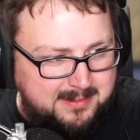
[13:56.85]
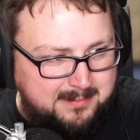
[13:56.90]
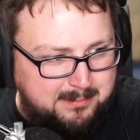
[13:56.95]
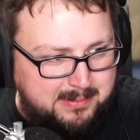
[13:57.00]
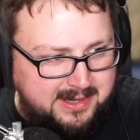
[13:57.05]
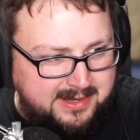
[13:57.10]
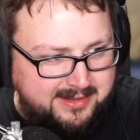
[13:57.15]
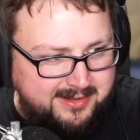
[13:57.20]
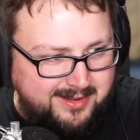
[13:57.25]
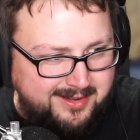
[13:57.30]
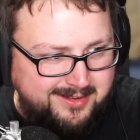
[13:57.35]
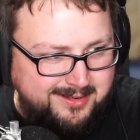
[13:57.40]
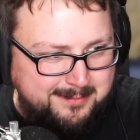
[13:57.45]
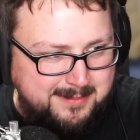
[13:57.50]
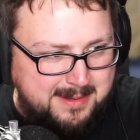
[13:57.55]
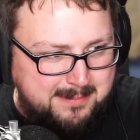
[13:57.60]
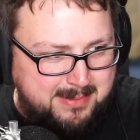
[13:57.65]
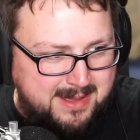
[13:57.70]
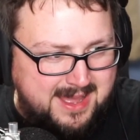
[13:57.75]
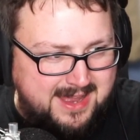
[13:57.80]
But as long as
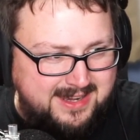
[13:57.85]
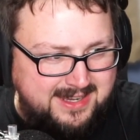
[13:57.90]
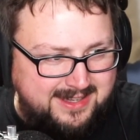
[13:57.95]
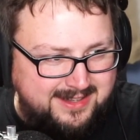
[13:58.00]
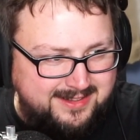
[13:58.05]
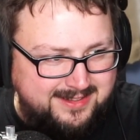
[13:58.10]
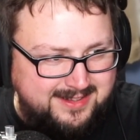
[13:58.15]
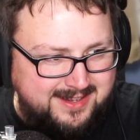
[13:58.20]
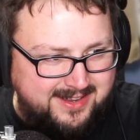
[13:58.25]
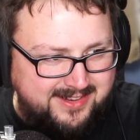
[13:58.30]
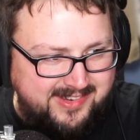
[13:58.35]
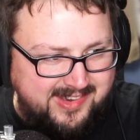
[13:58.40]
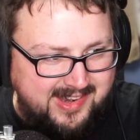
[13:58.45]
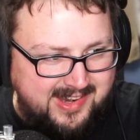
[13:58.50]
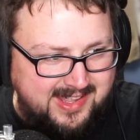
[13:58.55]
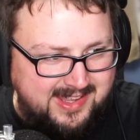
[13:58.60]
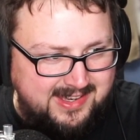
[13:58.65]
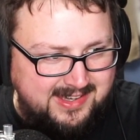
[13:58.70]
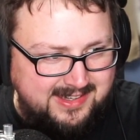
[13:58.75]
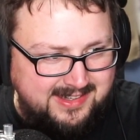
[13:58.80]
my body is touching
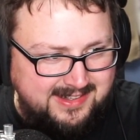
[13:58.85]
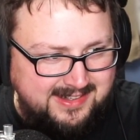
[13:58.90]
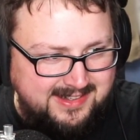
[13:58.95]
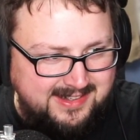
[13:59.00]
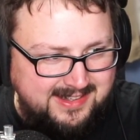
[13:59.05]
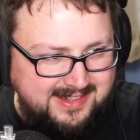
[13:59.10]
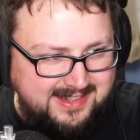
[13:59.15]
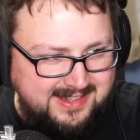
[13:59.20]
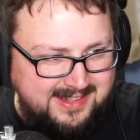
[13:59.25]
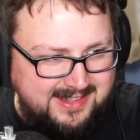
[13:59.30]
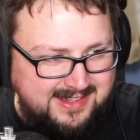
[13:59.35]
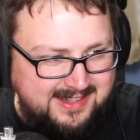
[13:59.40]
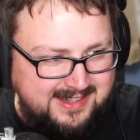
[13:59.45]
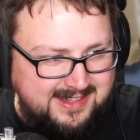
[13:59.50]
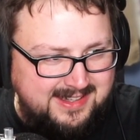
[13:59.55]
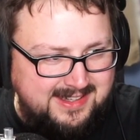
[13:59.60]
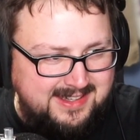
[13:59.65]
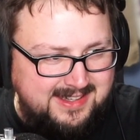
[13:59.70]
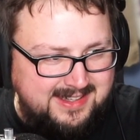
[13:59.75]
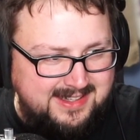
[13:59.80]
it,
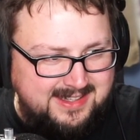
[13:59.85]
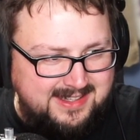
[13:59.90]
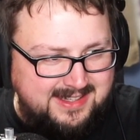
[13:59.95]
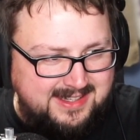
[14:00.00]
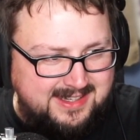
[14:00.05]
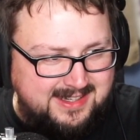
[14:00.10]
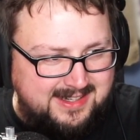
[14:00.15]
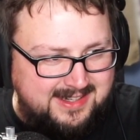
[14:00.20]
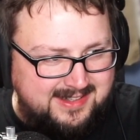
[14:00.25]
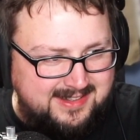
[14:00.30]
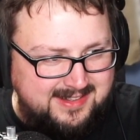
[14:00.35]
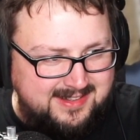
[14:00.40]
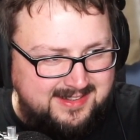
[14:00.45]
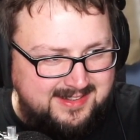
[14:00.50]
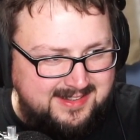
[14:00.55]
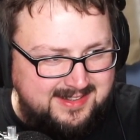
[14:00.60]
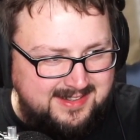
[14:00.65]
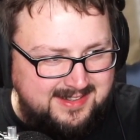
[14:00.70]
it isn't.